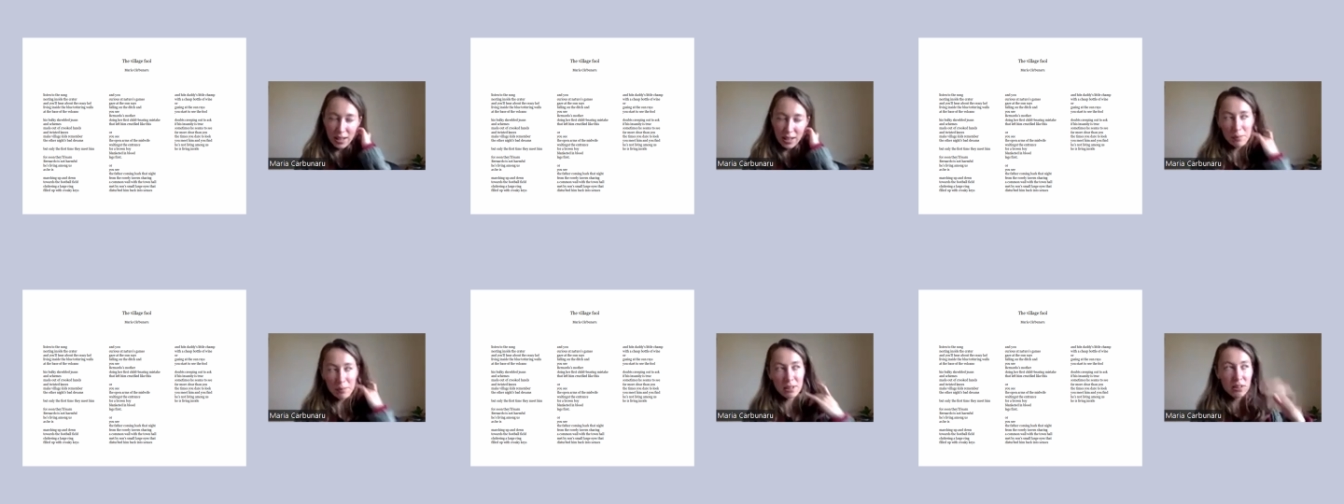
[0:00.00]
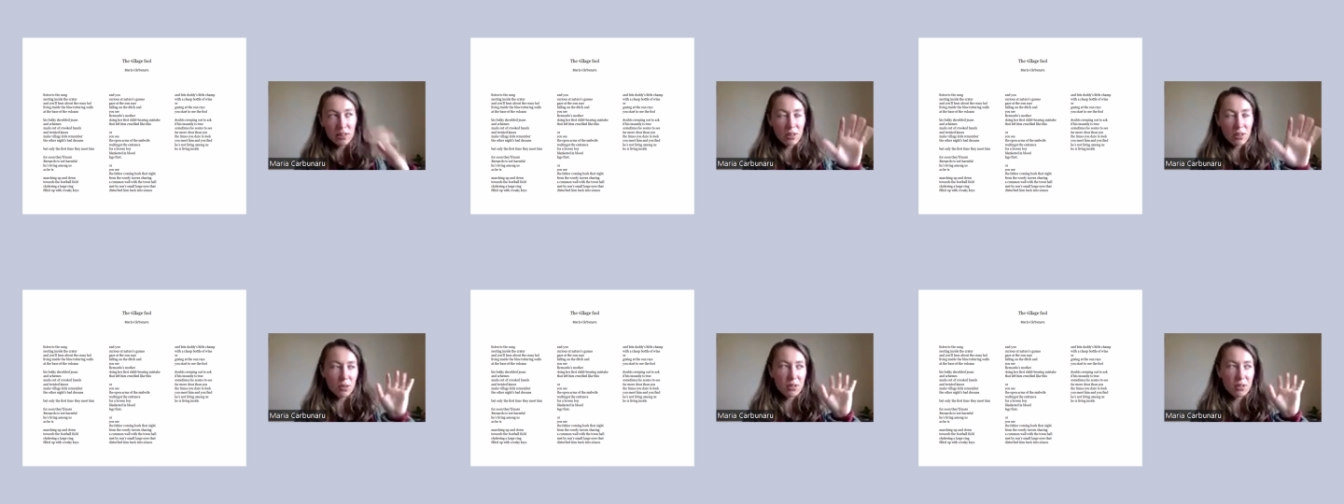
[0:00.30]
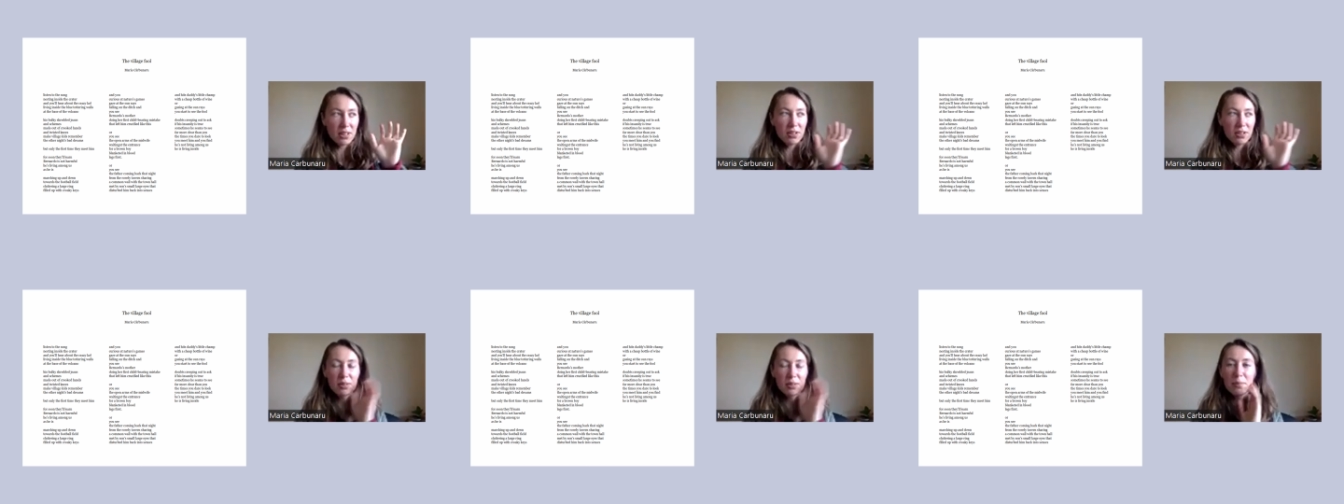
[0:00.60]
I mean, it goes
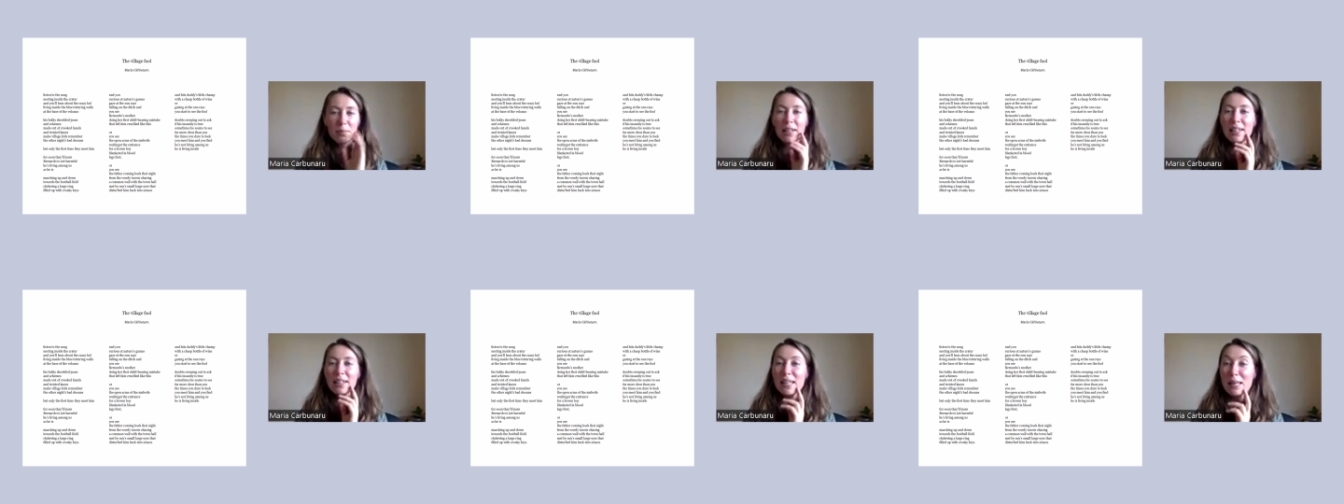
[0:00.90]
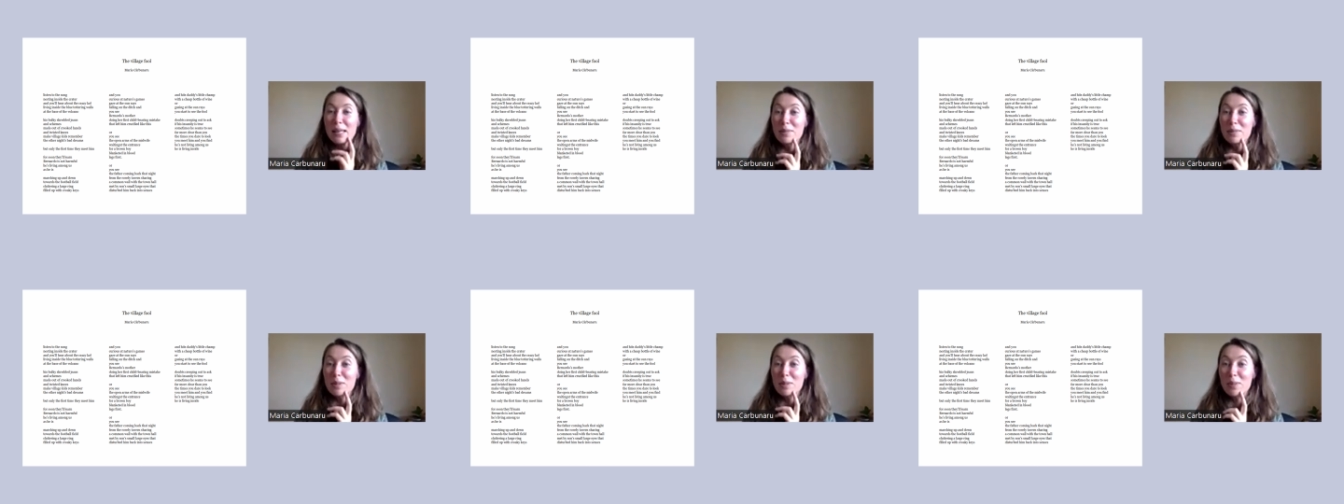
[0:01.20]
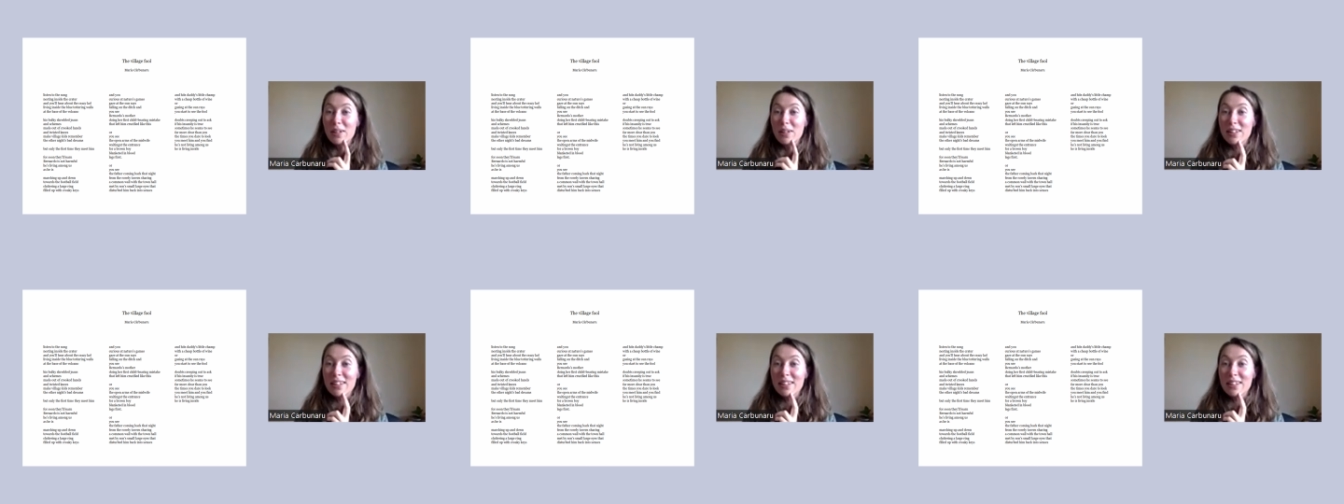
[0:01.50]
under many names,
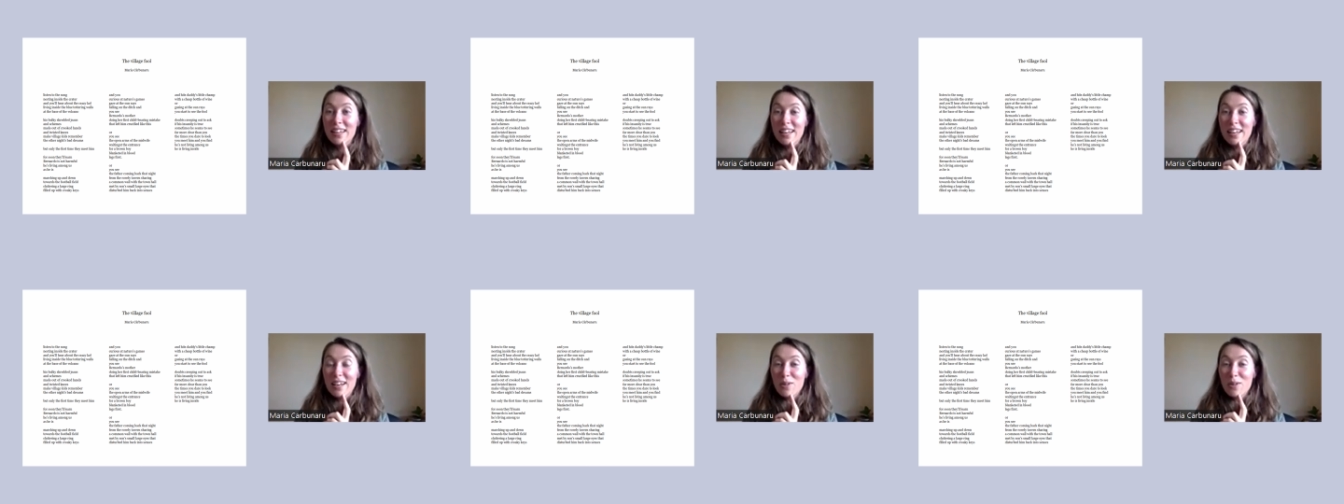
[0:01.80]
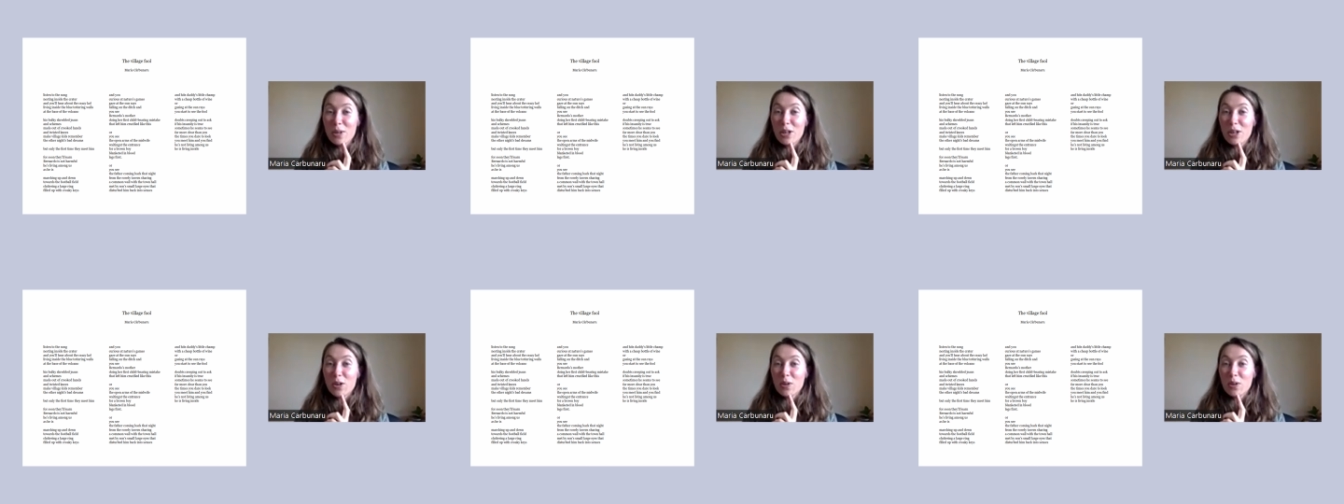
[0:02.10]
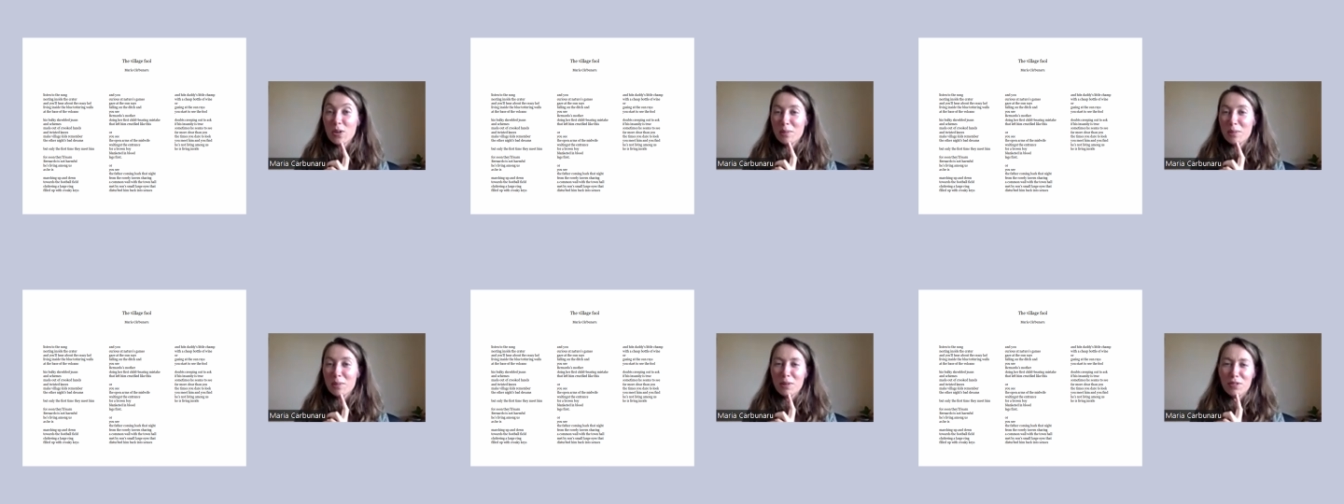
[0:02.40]
but we call
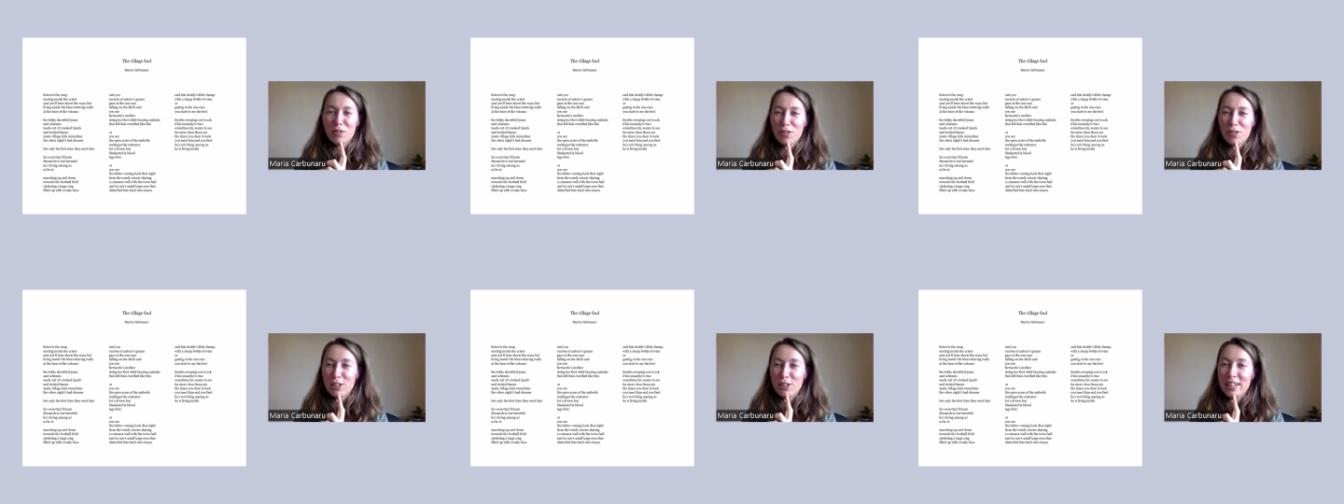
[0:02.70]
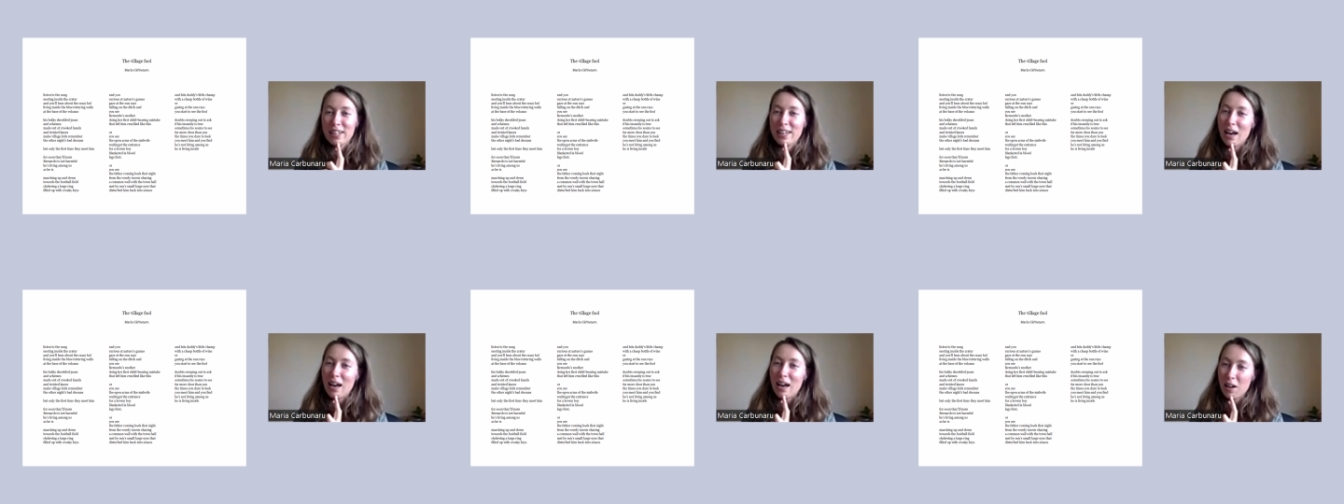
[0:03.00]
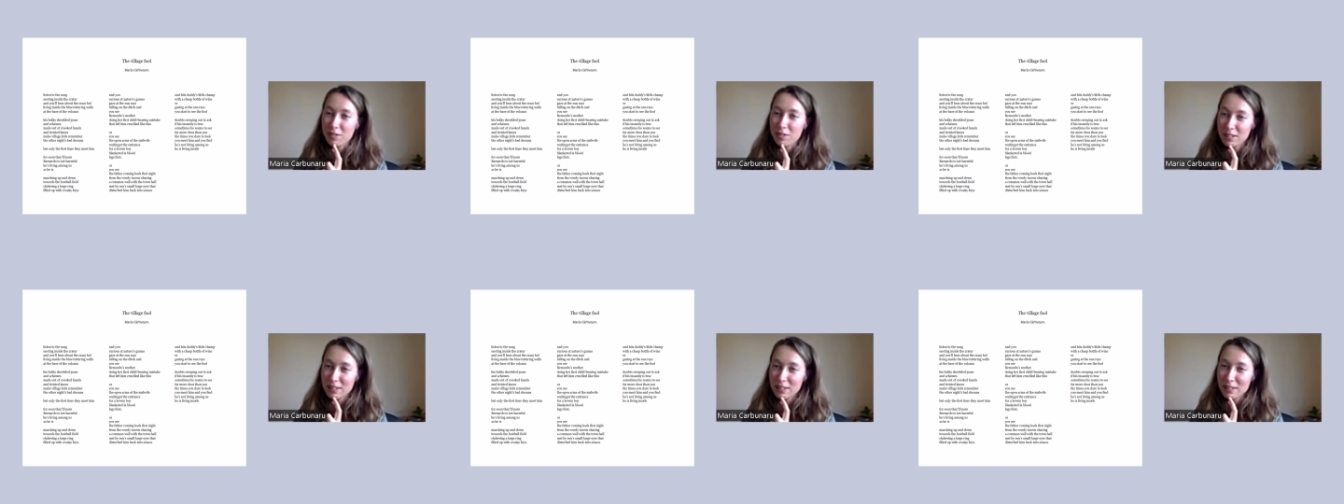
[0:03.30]
it before and
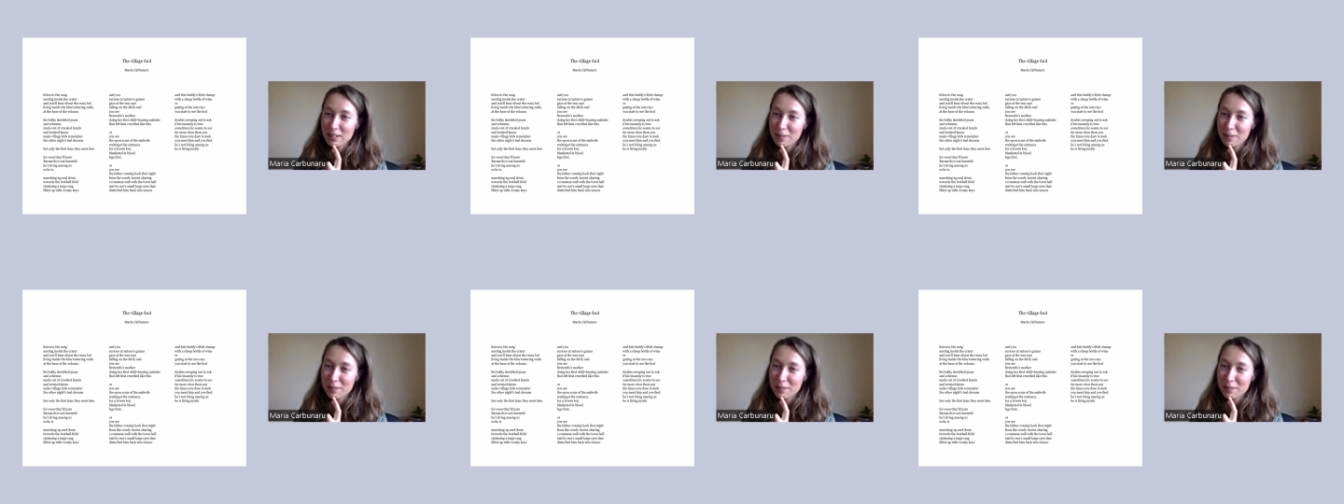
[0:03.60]
after.